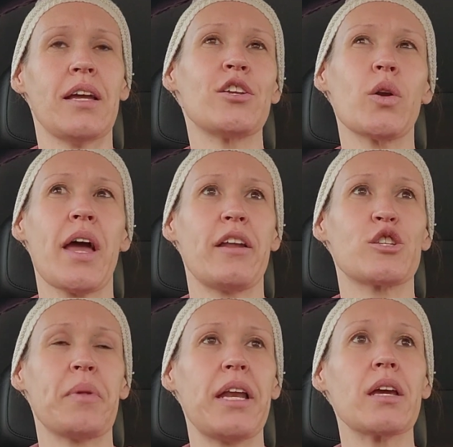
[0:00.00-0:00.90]
I don't know how to
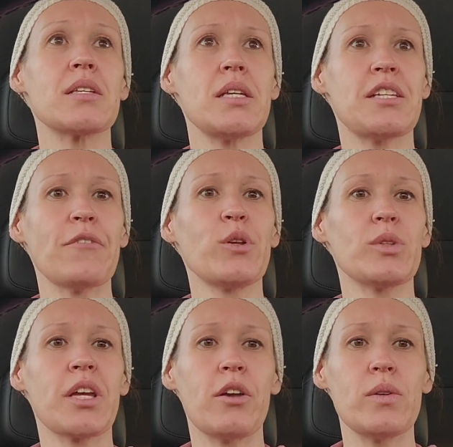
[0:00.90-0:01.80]
explain it because he definitely
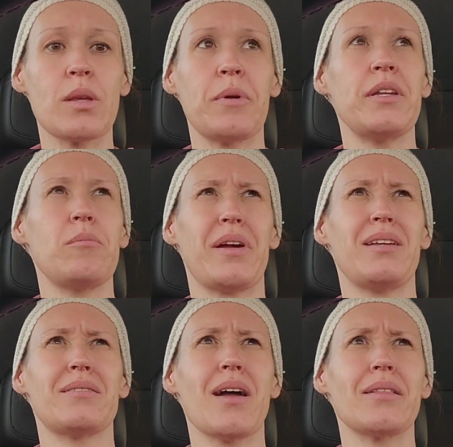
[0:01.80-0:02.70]
will tell you his opinion, but
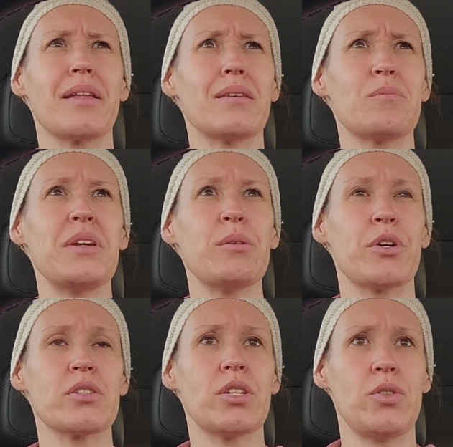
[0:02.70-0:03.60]
he's not like this mean
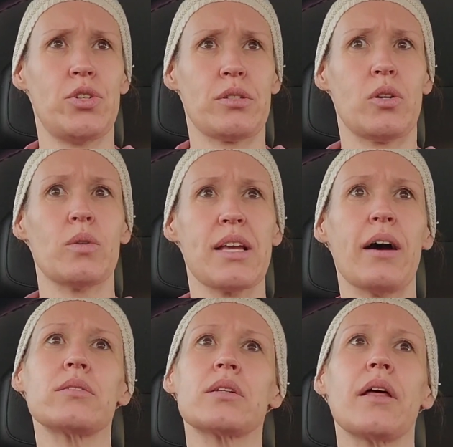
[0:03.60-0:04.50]
person who just goes
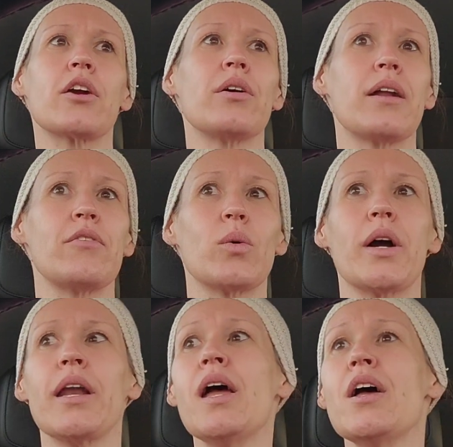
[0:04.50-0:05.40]
out to like hurt
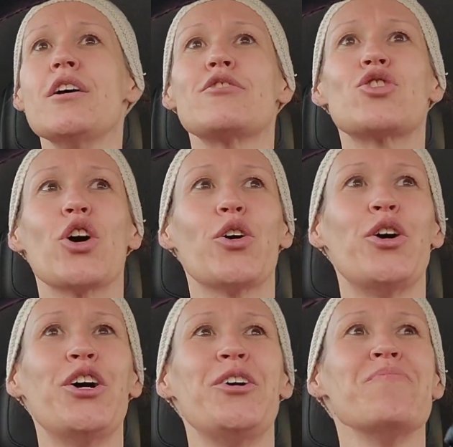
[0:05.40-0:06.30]
everyone. So